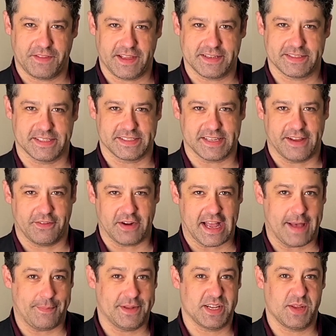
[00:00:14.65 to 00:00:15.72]
things that's ever
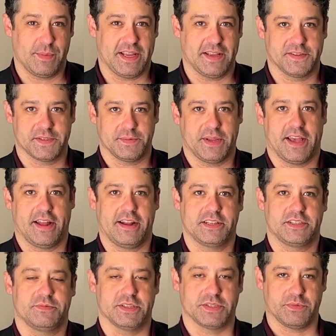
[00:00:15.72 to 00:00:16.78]
happened to me as a
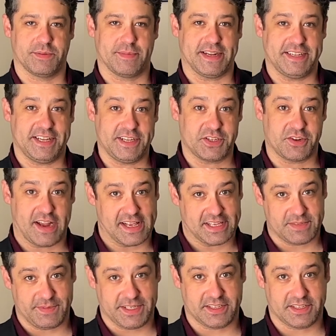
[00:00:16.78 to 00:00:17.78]
pianist was when my teacher asked me